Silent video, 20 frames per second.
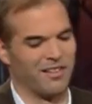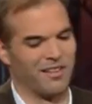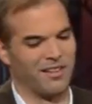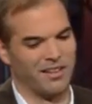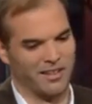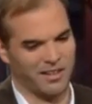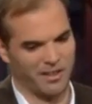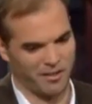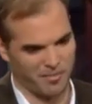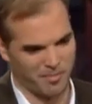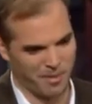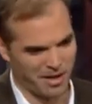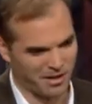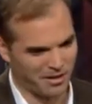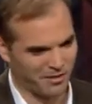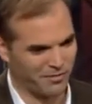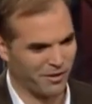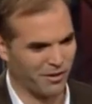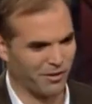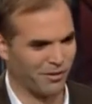an
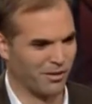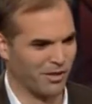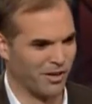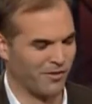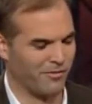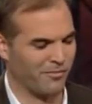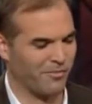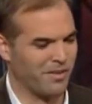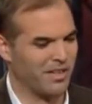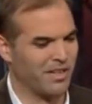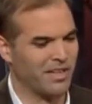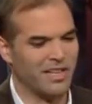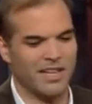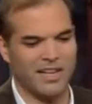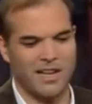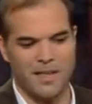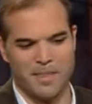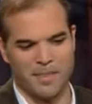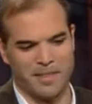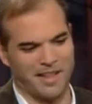expanded federal government,
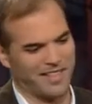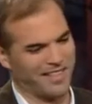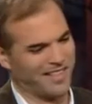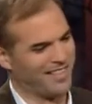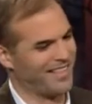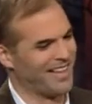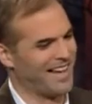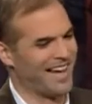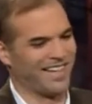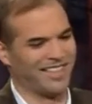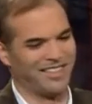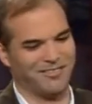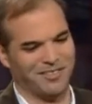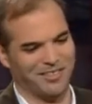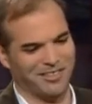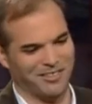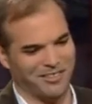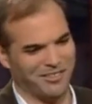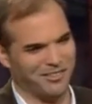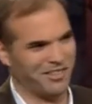and that's exactly
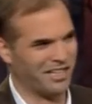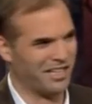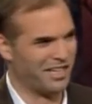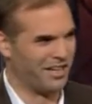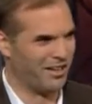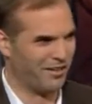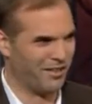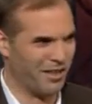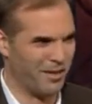what they're doing here.